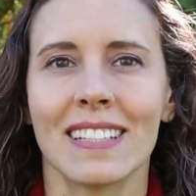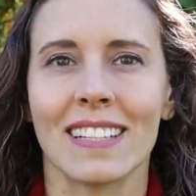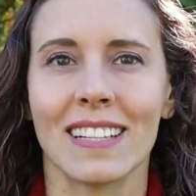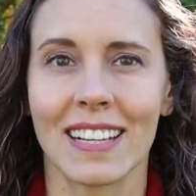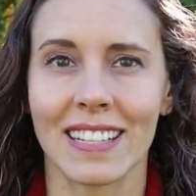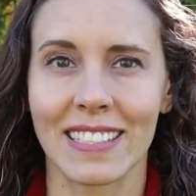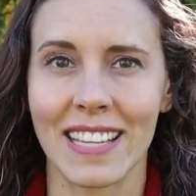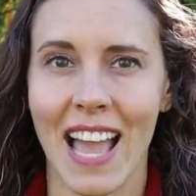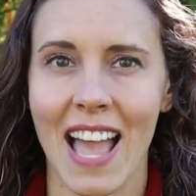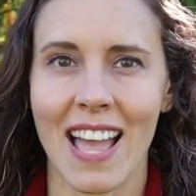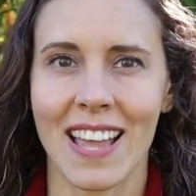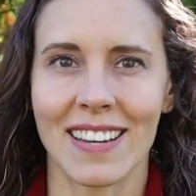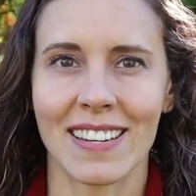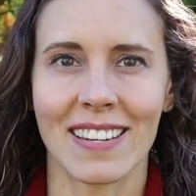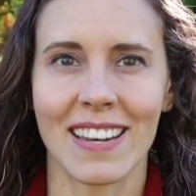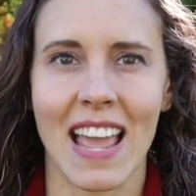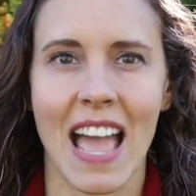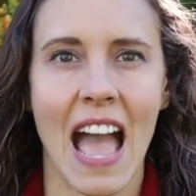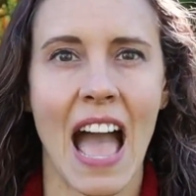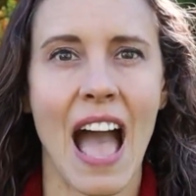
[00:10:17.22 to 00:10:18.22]

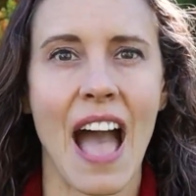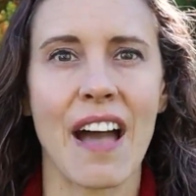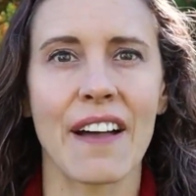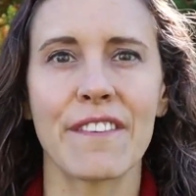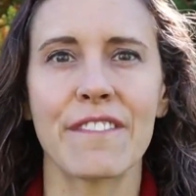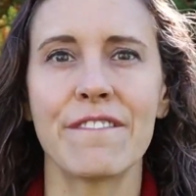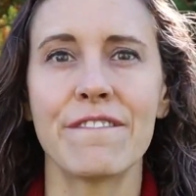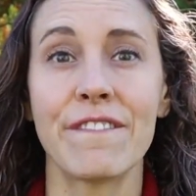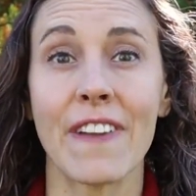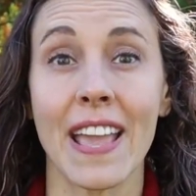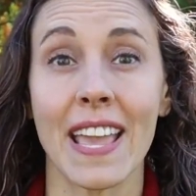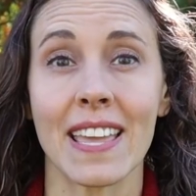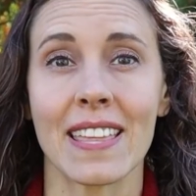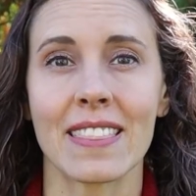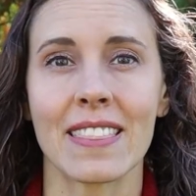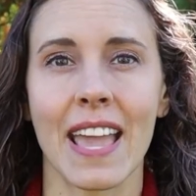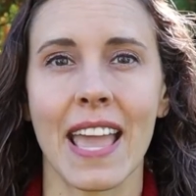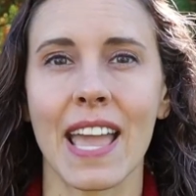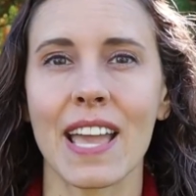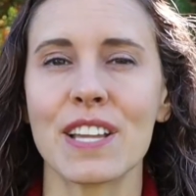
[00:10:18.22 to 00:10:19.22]
Again, have
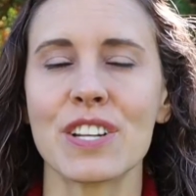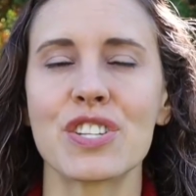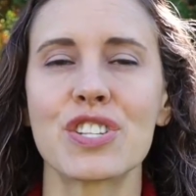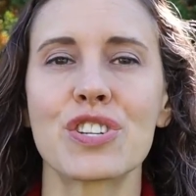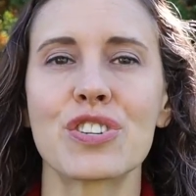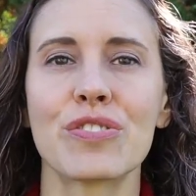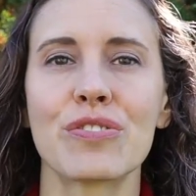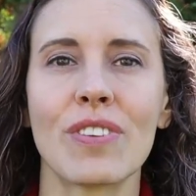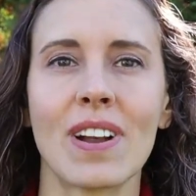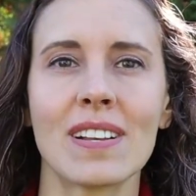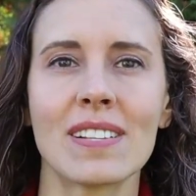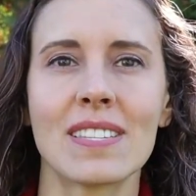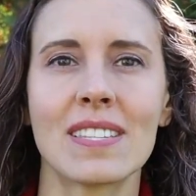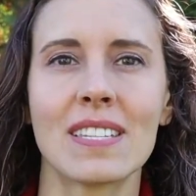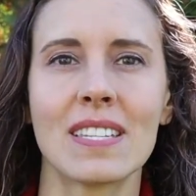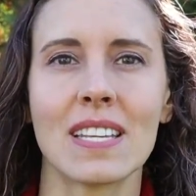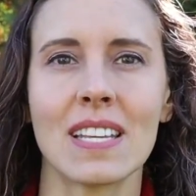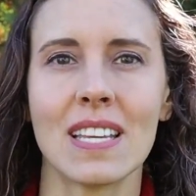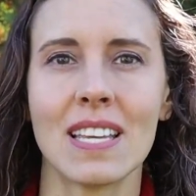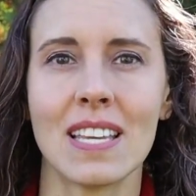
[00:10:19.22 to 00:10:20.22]
faith and
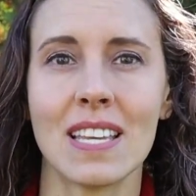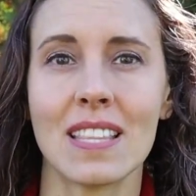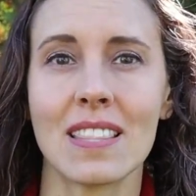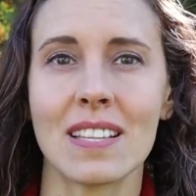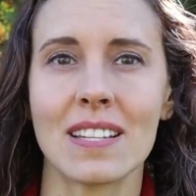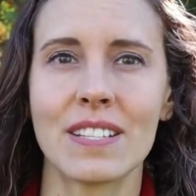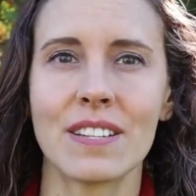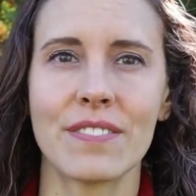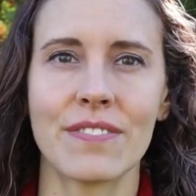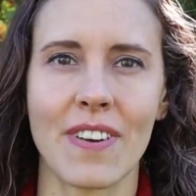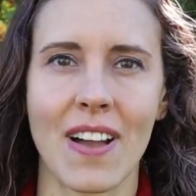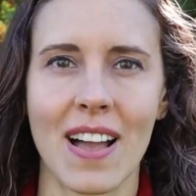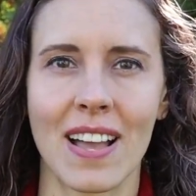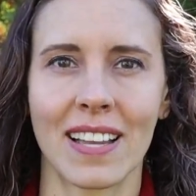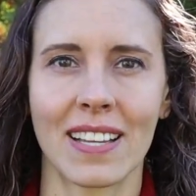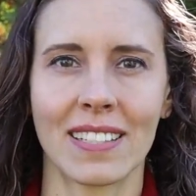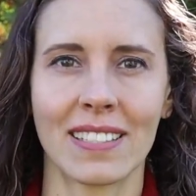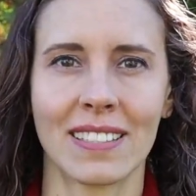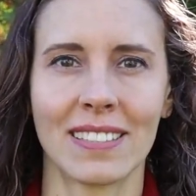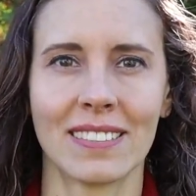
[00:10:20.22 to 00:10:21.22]
trust in the
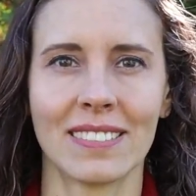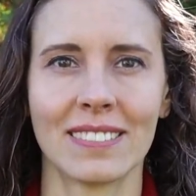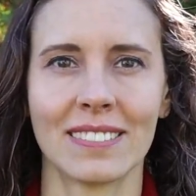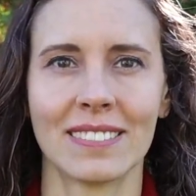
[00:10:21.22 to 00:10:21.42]
divine.